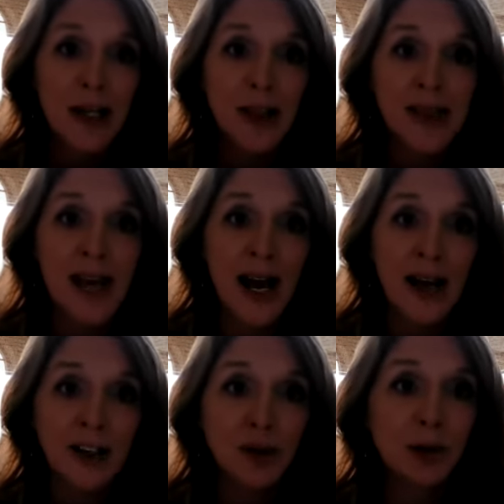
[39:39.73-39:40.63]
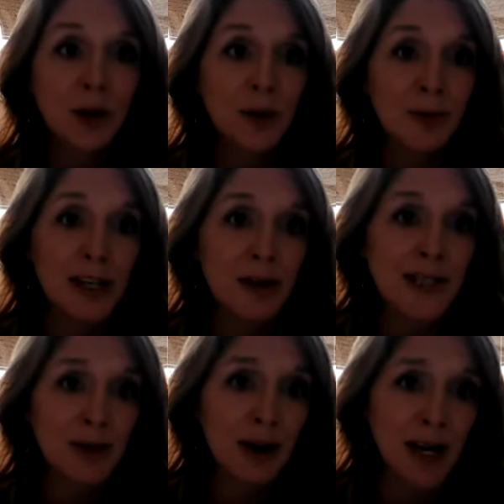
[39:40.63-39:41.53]
that you could be
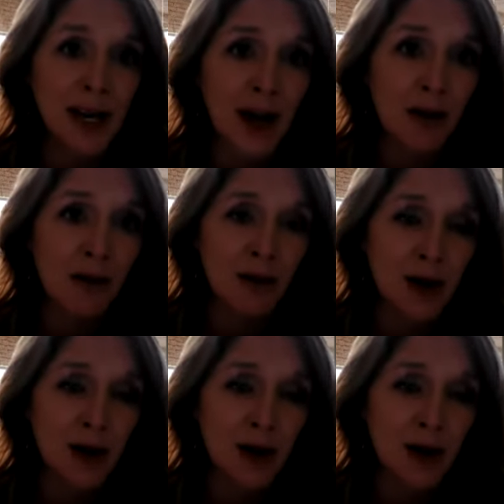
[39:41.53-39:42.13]
using right now.